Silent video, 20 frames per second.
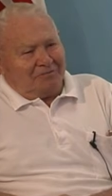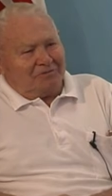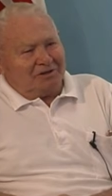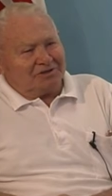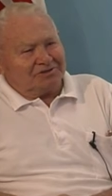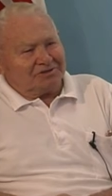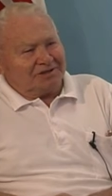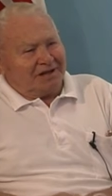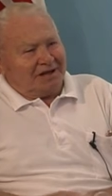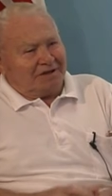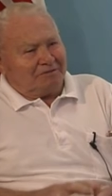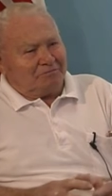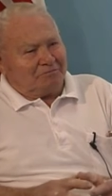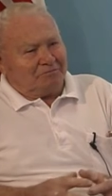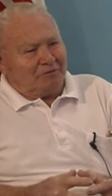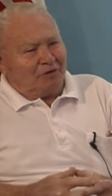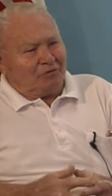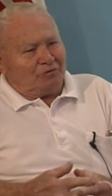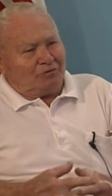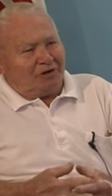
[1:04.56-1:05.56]
I missed that
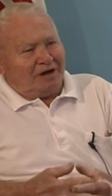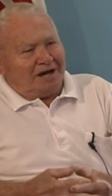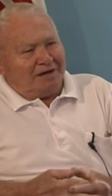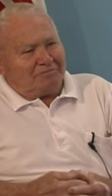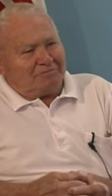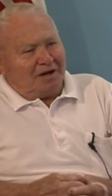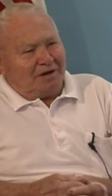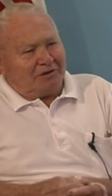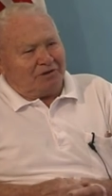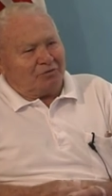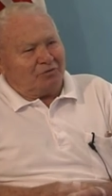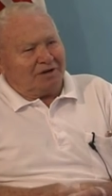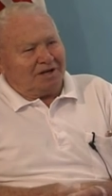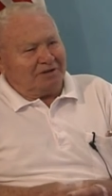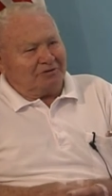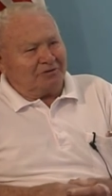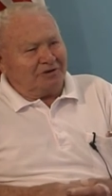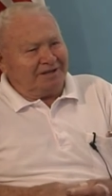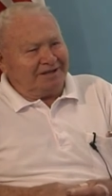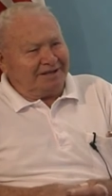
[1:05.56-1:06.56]
boat ride by
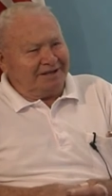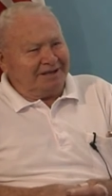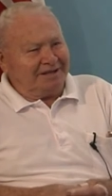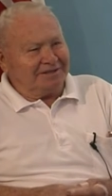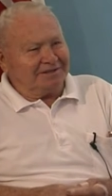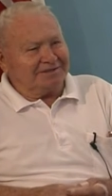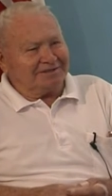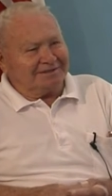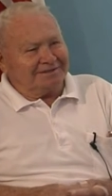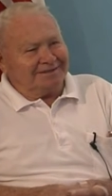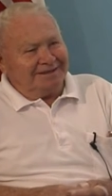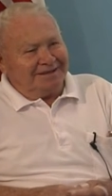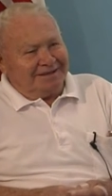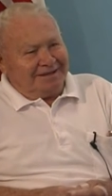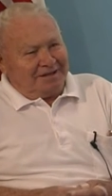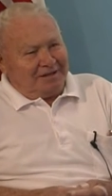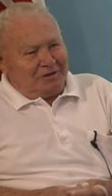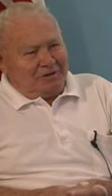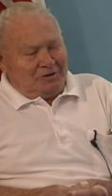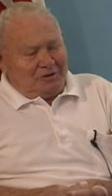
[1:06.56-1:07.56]
23 days.
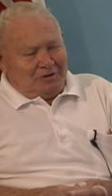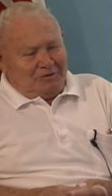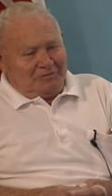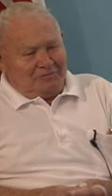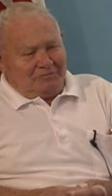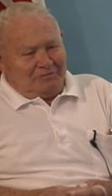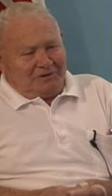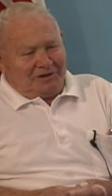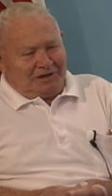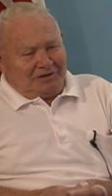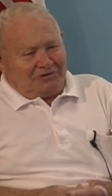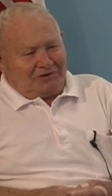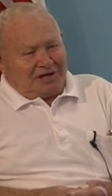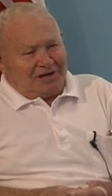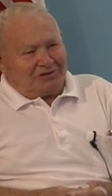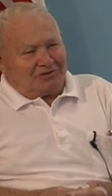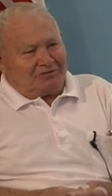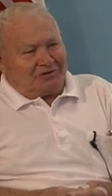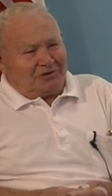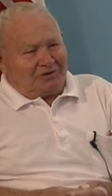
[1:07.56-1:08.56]
I see. By
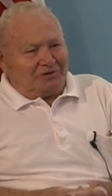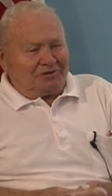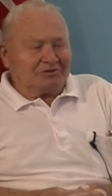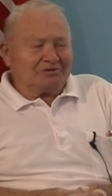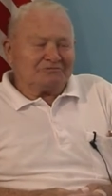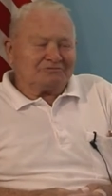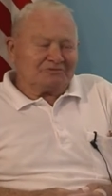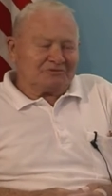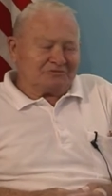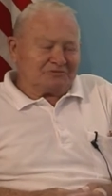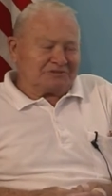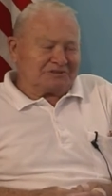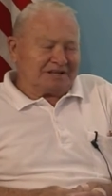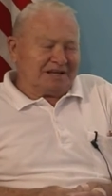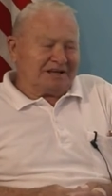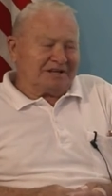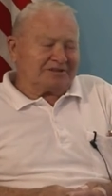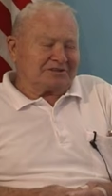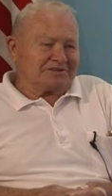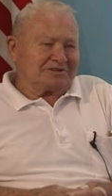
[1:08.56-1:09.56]
transferring from
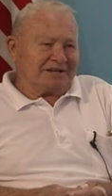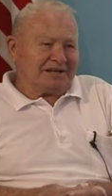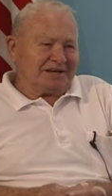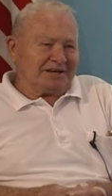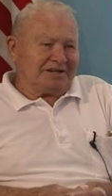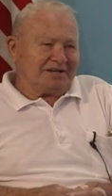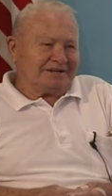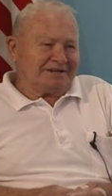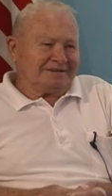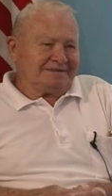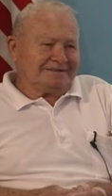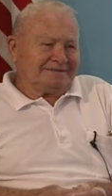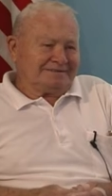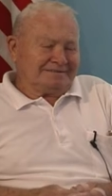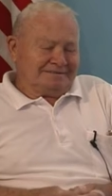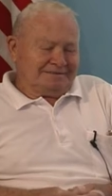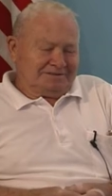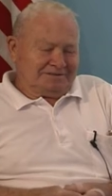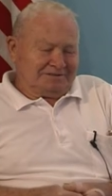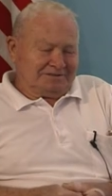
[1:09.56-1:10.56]
state to state
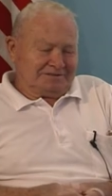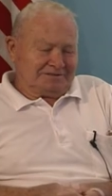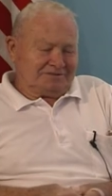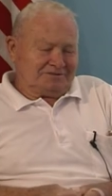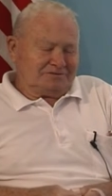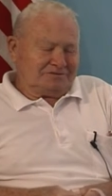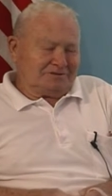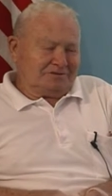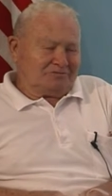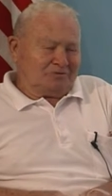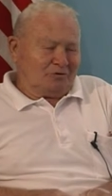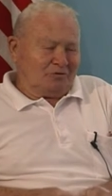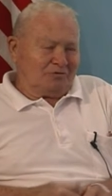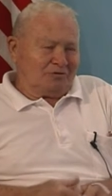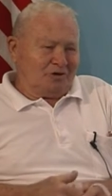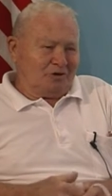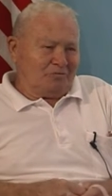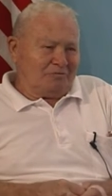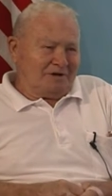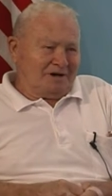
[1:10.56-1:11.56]
to
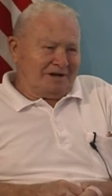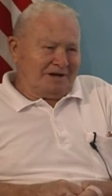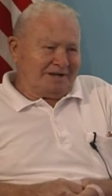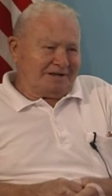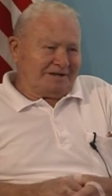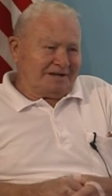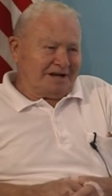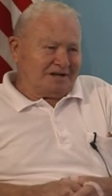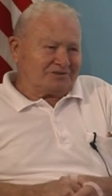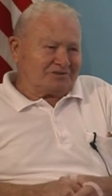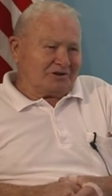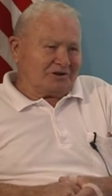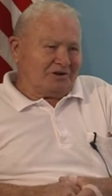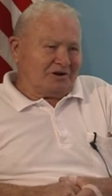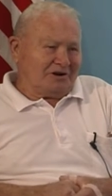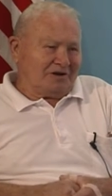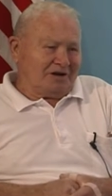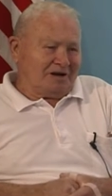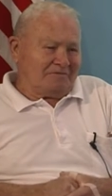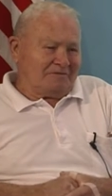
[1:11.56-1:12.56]
fulfill my National
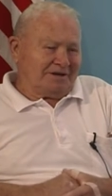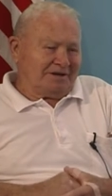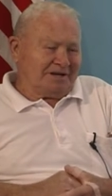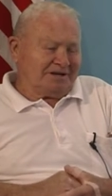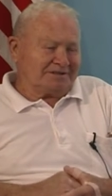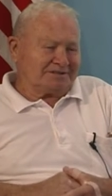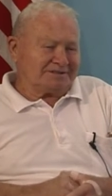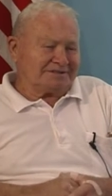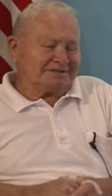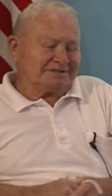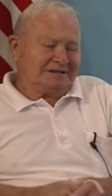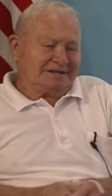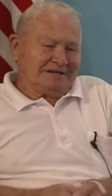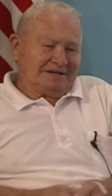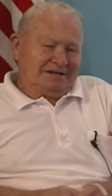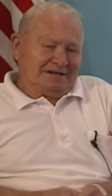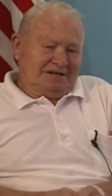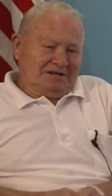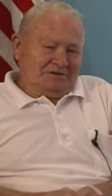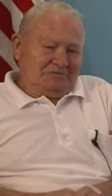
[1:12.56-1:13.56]
Guard obligation.
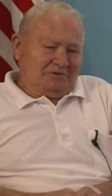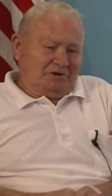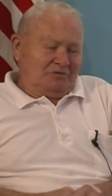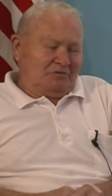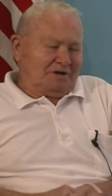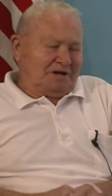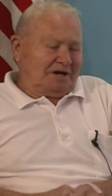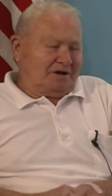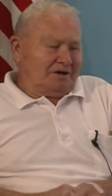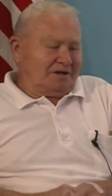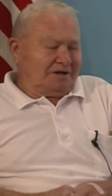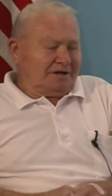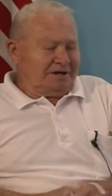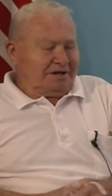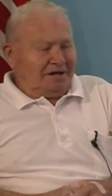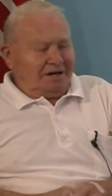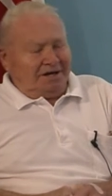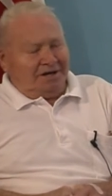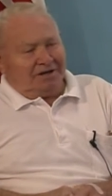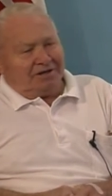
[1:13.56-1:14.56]
But when I,
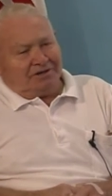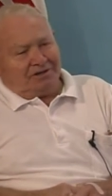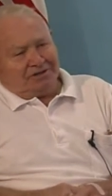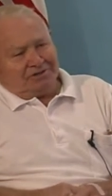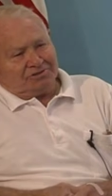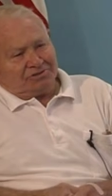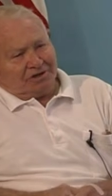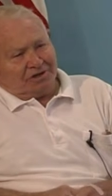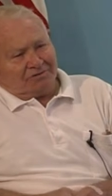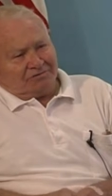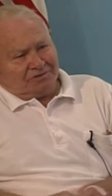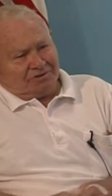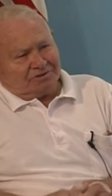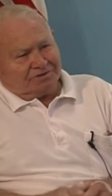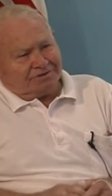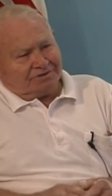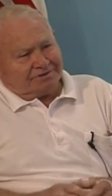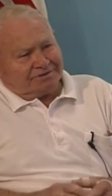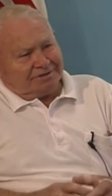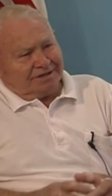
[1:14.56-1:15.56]
I entered the
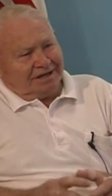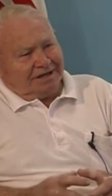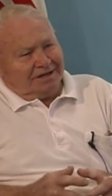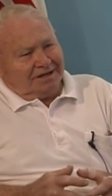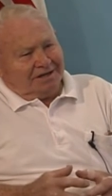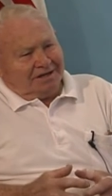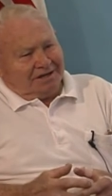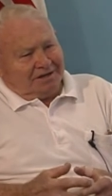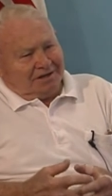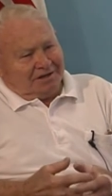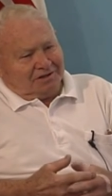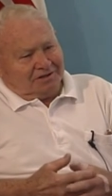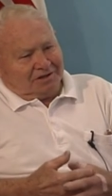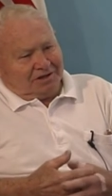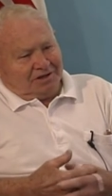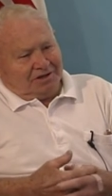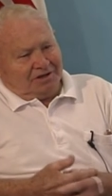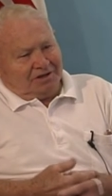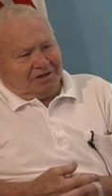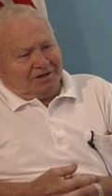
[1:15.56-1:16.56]
service,
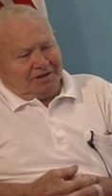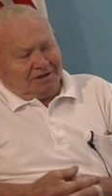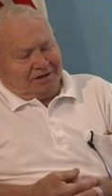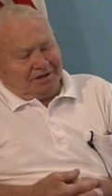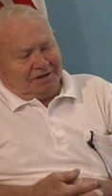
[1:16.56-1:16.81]
the